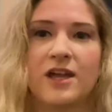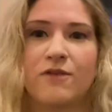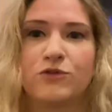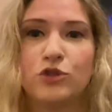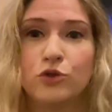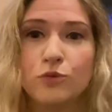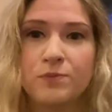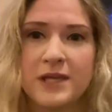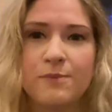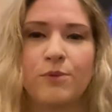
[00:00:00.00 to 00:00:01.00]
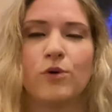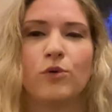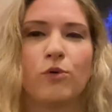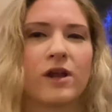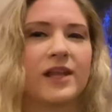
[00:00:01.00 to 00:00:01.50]
you have two people
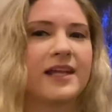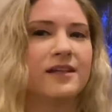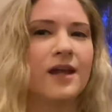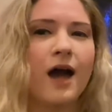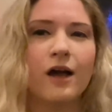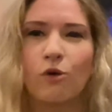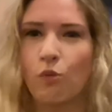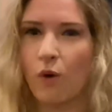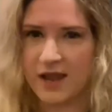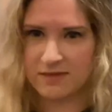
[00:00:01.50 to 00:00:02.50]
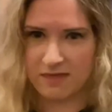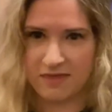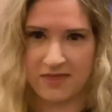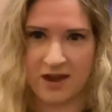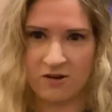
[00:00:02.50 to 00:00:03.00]
who are like not
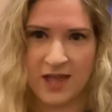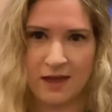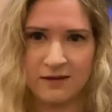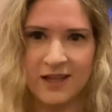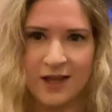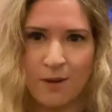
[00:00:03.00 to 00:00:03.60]
quite there yet,